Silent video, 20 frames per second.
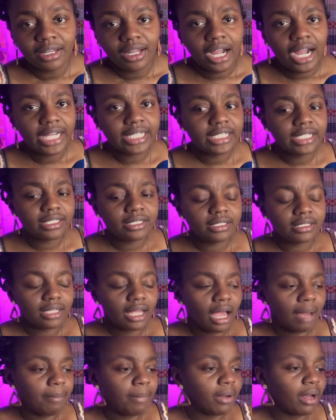
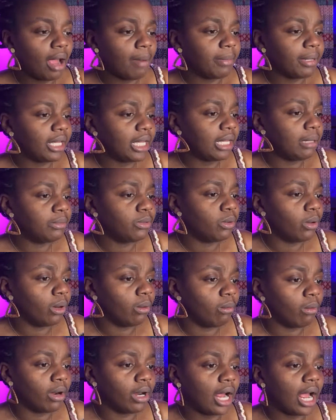I'm gonna keep doing the work.